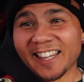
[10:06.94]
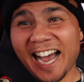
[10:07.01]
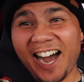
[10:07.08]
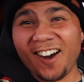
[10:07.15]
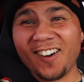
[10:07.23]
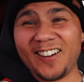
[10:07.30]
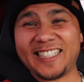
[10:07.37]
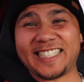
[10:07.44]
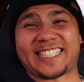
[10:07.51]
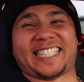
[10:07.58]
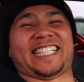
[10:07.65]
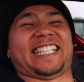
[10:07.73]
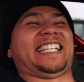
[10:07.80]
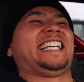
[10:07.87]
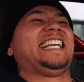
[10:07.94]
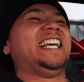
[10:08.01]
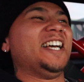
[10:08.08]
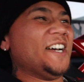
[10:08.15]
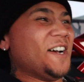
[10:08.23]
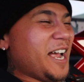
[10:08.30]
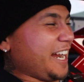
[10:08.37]
that was
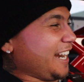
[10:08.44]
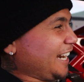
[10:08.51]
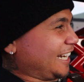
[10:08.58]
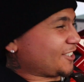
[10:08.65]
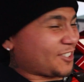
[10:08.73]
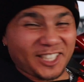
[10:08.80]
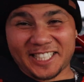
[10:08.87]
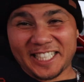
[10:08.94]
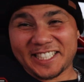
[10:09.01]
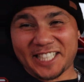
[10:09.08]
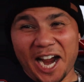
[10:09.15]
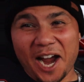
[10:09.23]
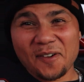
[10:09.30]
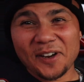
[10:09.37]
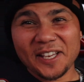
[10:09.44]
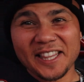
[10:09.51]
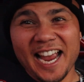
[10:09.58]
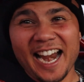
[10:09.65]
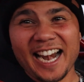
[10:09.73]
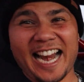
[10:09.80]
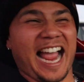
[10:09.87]
interesting timing
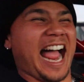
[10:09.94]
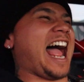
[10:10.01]
there.